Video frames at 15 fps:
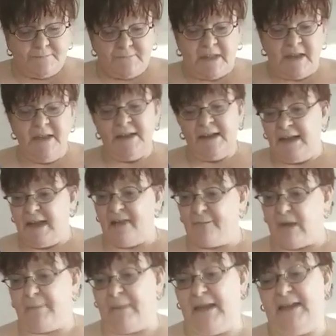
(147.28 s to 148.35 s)
And I have
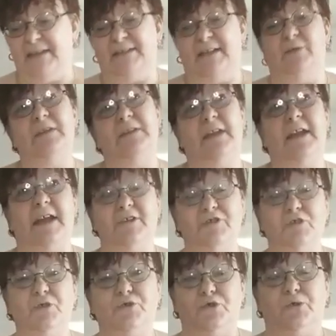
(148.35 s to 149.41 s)
my pans out. They ask
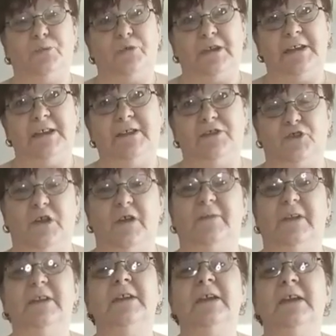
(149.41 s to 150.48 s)
you to preheat your
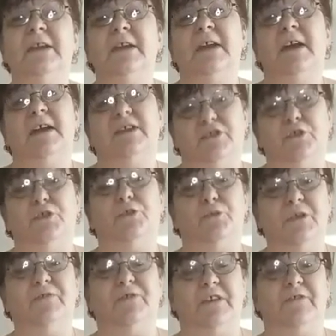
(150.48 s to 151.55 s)
oven to
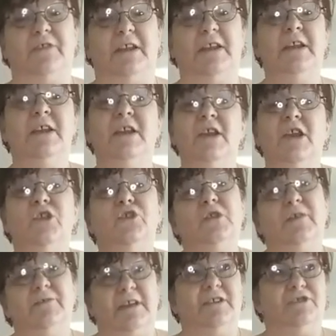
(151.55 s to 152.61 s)
350. So
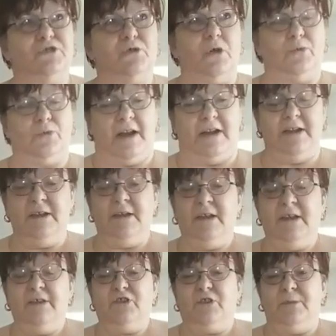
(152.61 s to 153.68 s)
I've done so already
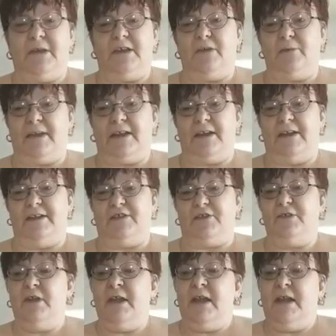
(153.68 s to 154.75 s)
to make it quick and
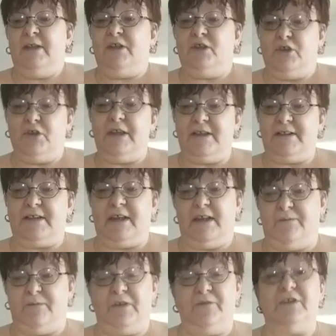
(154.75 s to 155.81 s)
easier. The cookies
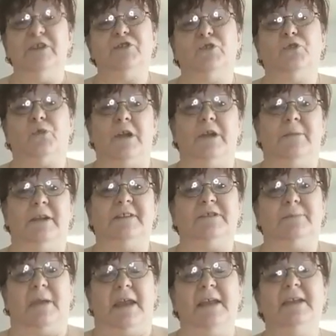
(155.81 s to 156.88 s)
take 15 to 20 minutes
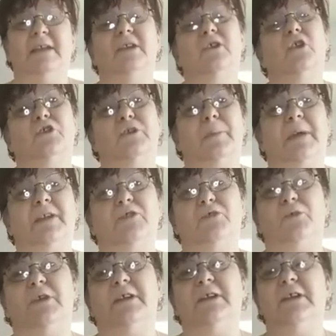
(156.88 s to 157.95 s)
to bake, and it all
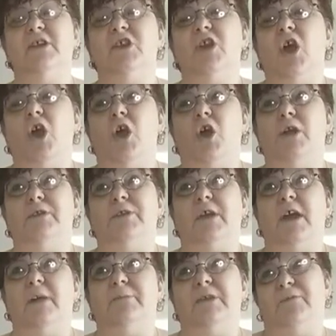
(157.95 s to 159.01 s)
depends really on
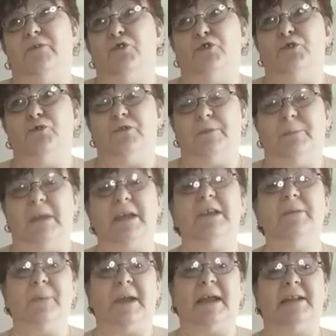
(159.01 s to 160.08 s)
if you choose a
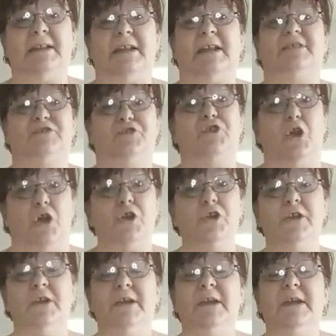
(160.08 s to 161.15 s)
baking pan that's
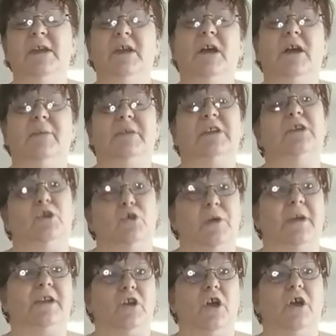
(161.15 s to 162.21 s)
dark, it'll cook a